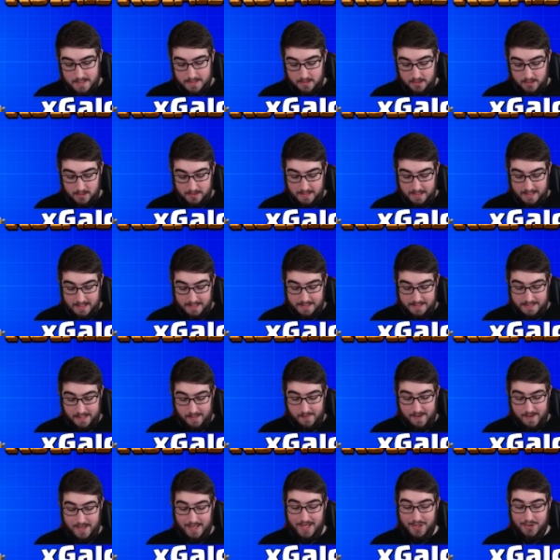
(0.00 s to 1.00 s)
Looks like he's
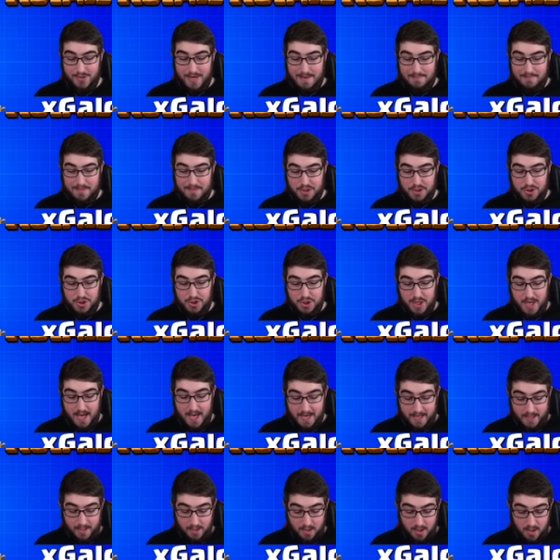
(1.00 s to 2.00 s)
getting ready to drop this
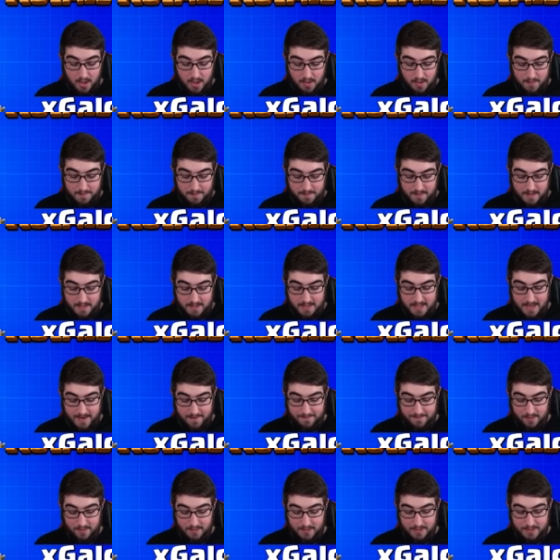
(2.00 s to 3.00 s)
giant off. He's
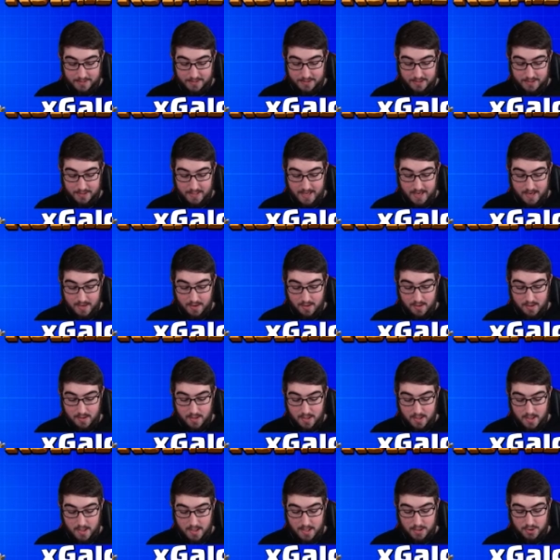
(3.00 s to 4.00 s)
got full elixir now.
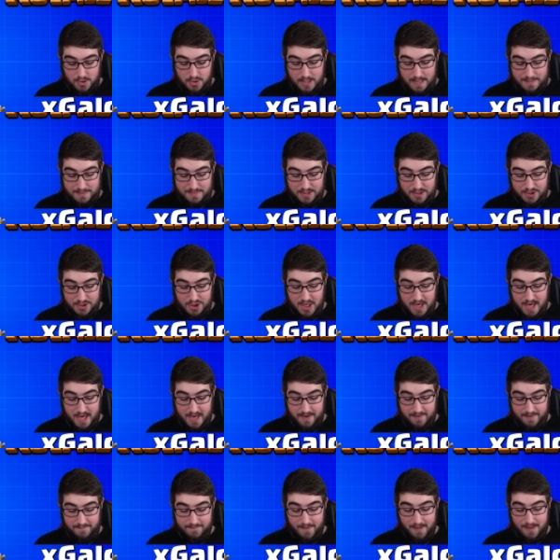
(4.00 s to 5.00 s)
He drops the
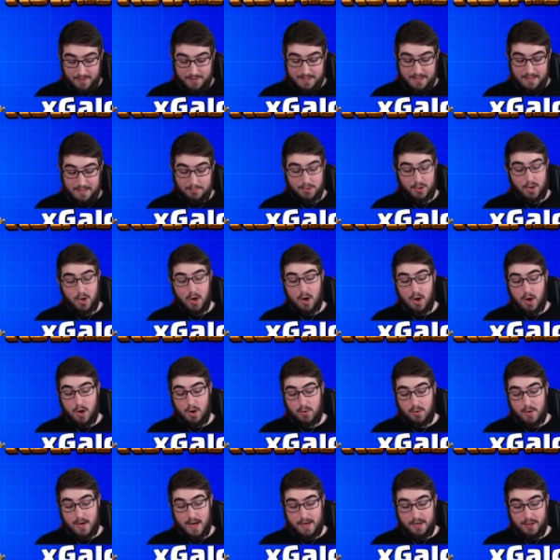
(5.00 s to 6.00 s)
giant, follows up with a
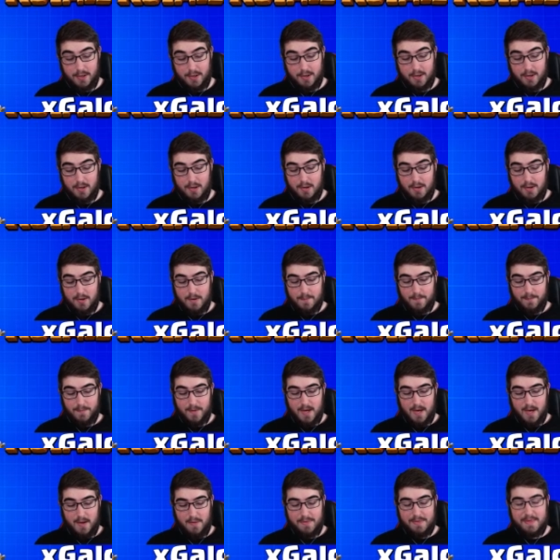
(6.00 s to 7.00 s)
hog rider.
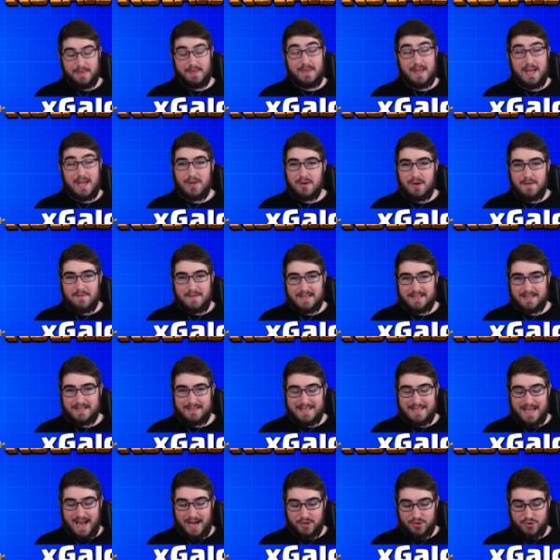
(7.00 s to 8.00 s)
Neither of these
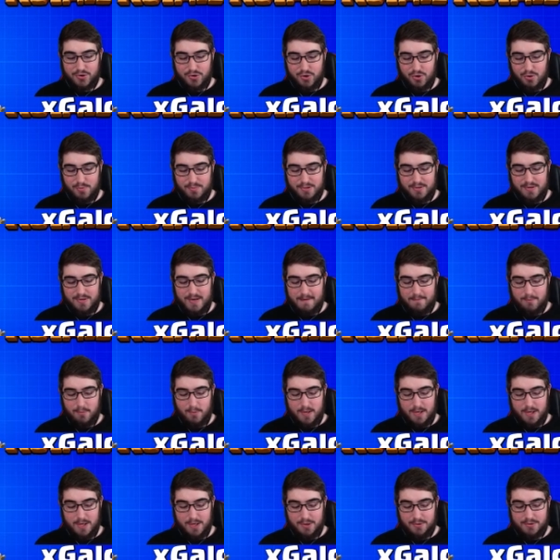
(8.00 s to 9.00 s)
attack troops. You
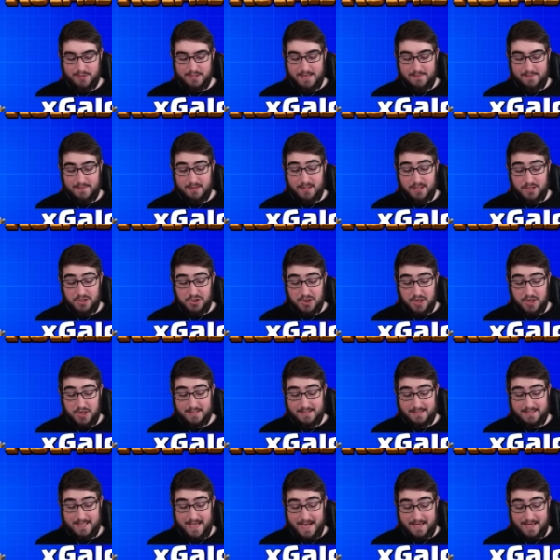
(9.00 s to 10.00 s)
never want to do something that
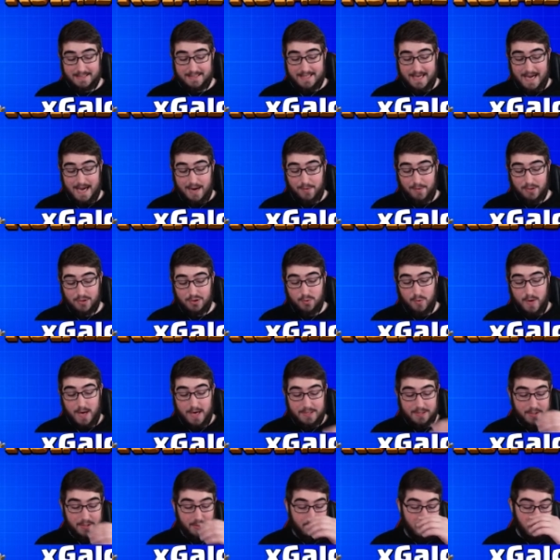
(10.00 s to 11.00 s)
just attacks tower
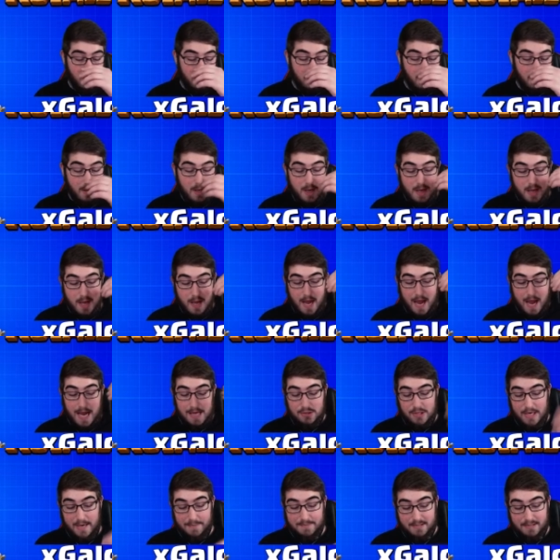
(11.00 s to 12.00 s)
twice in a row.
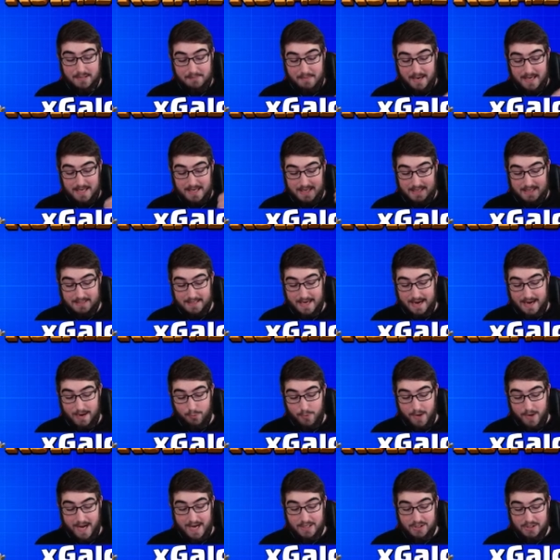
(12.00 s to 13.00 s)
I drop some minions and I
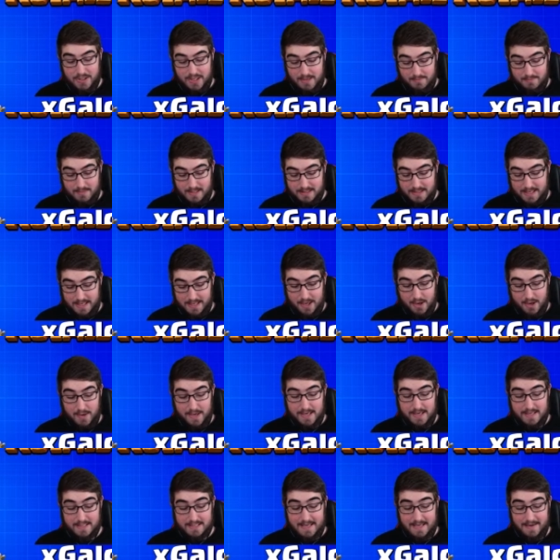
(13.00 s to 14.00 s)
rage them because I know
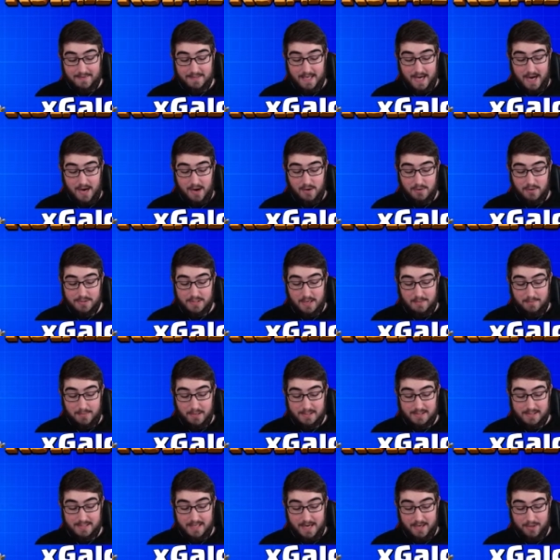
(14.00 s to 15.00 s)
he doesn't have his arrows
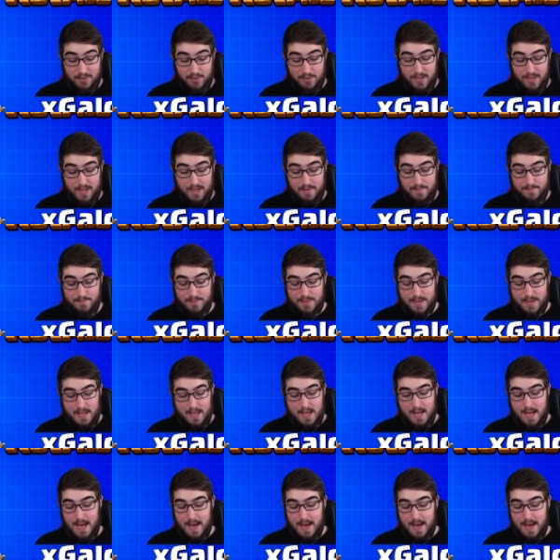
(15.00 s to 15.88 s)
up on cycle yet.